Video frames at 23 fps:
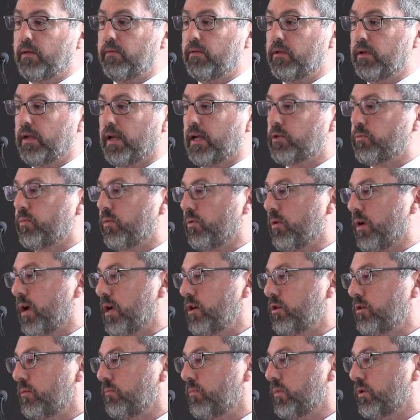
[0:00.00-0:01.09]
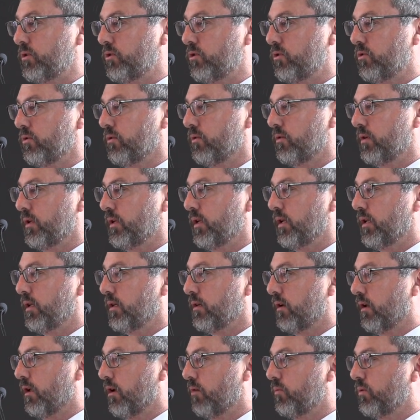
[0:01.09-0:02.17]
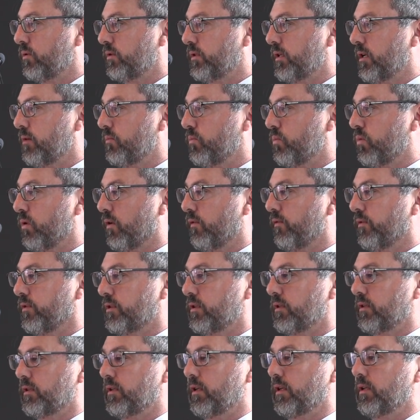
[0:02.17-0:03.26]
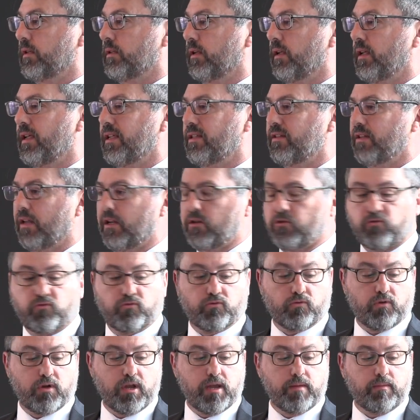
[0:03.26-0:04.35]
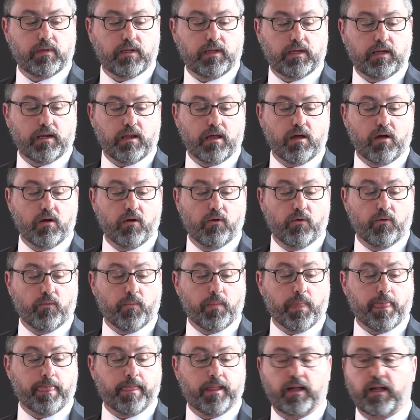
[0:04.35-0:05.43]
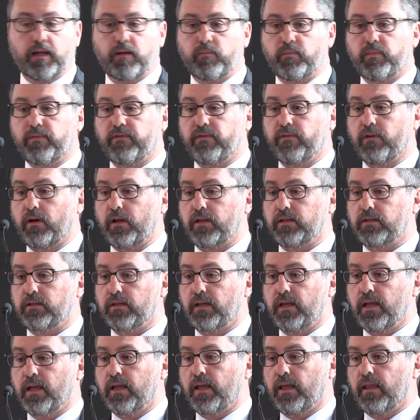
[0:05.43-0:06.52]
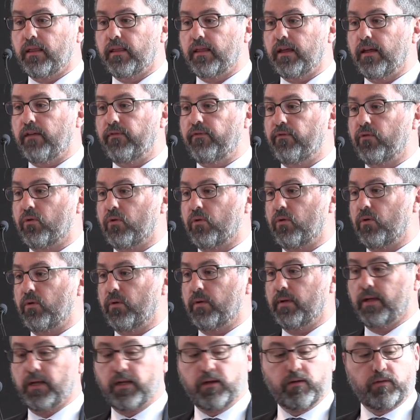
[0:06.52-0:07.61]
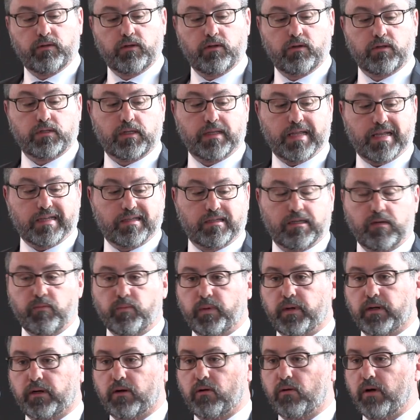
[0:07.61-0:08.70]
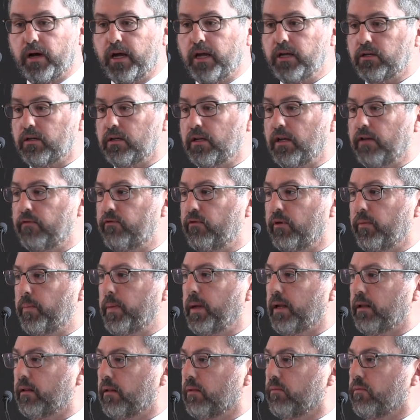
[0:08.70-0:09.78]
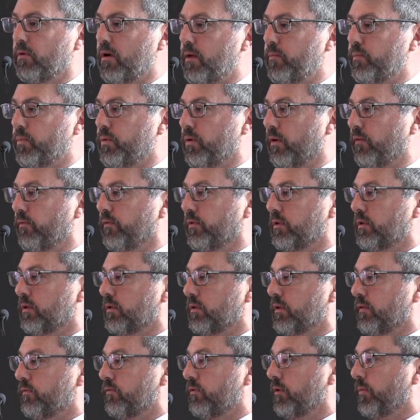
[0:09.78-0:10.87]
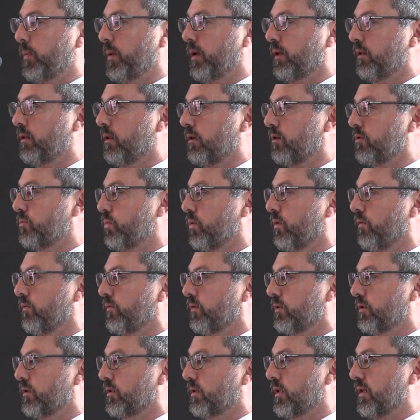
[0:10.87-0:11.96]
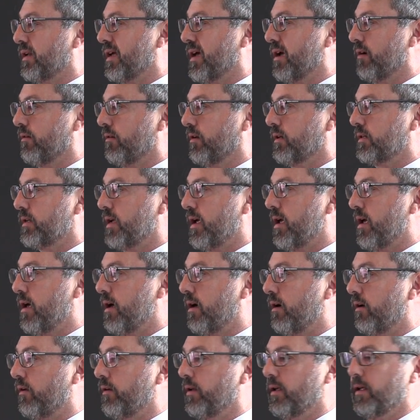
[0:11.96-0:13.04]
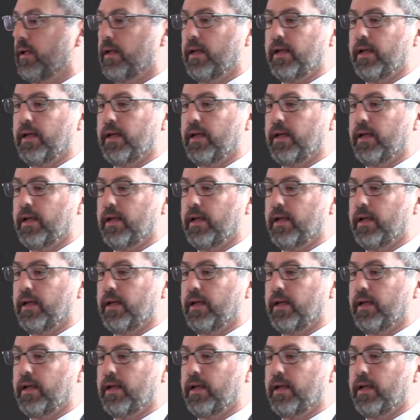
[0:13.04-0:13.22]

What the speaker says: the exploration maturity in global tin provinces is extremely low, and it provides, therefore, using that simple equation, if we pick the right provinces, if we pick those provinces that are endowed,